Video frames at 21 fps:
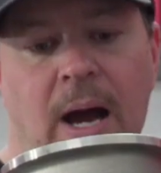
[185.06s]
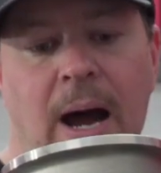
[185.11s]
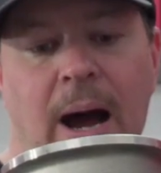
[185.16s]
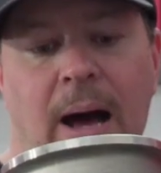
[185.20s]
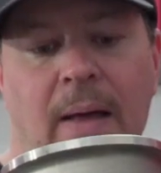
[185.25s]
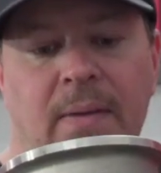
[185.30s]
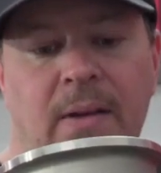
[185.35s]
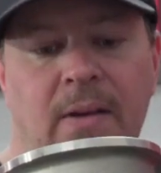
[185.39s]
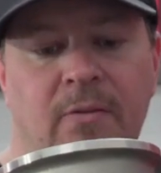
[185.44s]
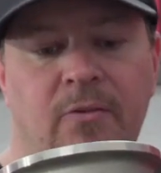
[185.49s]

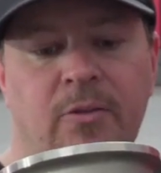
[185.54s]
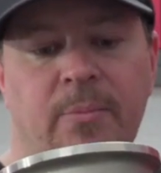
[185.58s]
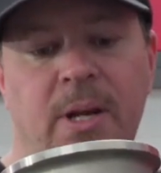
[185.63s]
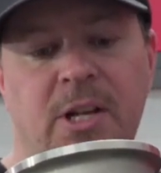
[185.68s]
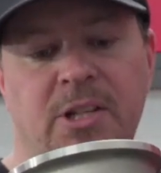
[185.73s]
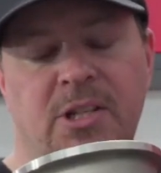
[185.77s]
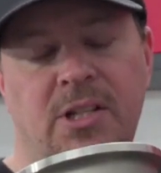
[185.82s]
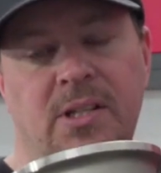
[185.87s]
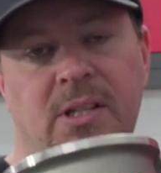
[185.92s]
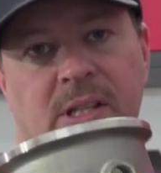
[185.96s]
on the
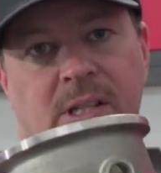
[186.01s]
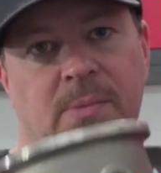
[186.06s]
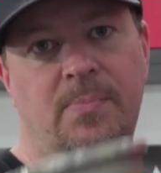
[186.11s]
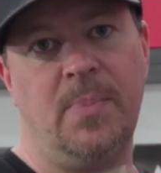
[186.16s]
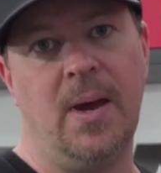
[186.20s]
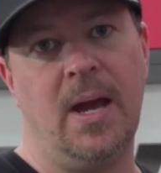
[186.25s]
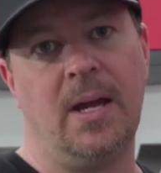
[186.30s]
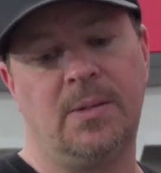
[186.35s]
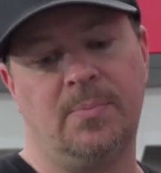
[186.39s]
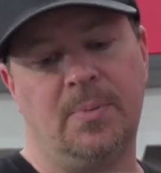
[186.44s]
information, the
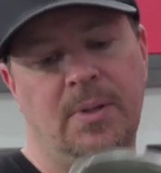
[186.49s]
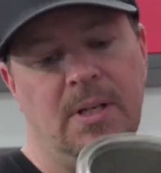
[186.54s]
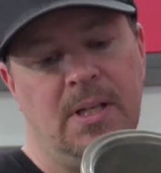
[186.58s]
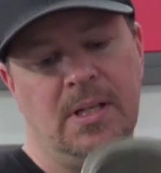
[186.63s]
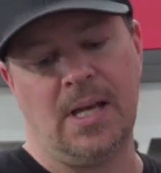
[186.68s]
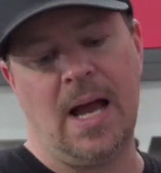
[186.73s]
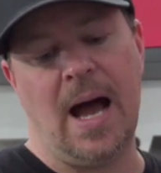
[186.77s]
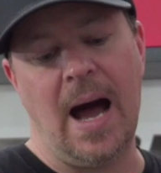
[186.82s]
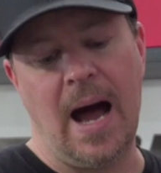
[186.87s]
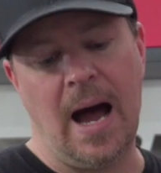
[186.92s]
specs, but it is
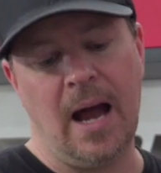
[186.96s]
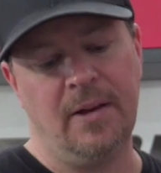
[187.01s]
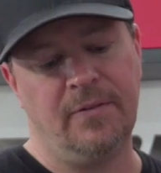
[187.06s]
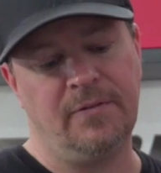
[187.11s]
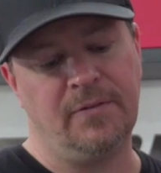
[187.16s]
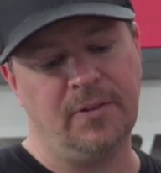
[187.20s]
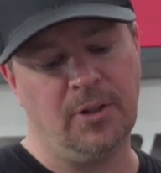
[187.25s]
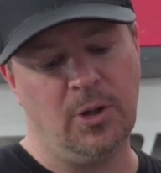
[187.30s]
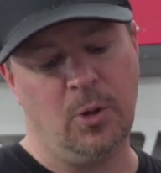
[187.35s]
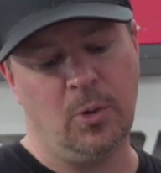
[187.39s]
a high
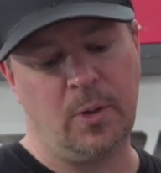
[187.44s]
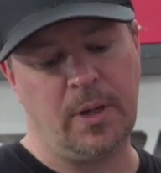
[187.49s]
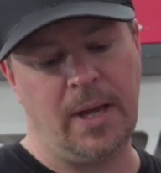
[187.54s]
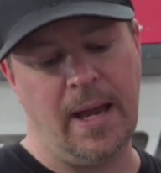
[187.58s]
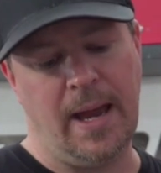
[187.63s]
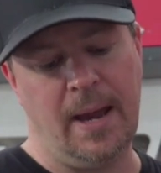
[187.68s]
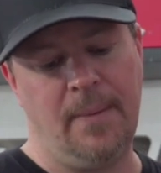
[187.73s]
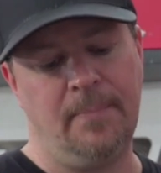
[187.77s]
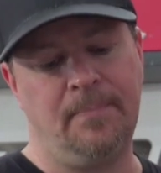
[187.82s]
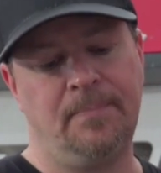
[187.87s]
flow
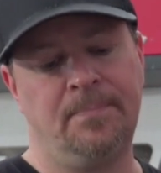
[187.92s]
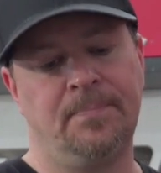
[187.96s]
cat.